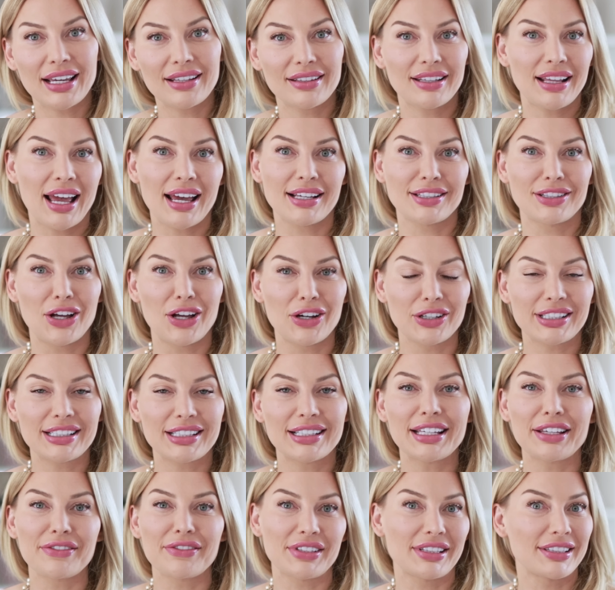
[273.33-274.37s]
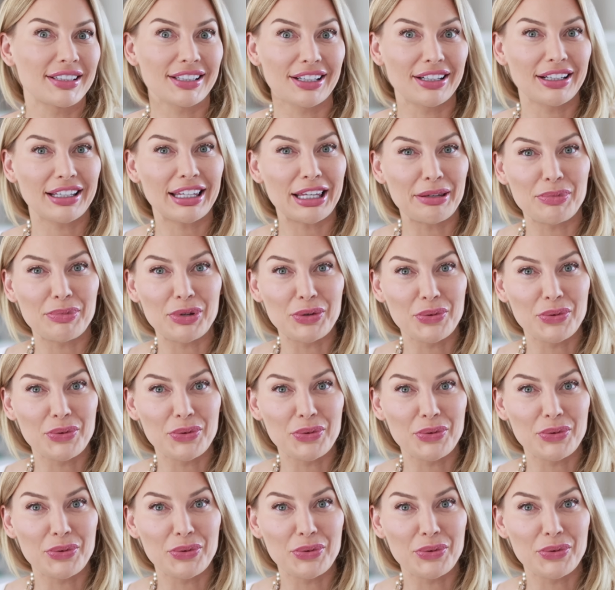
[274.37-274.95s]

and it has long sleeves and it's gonna keep you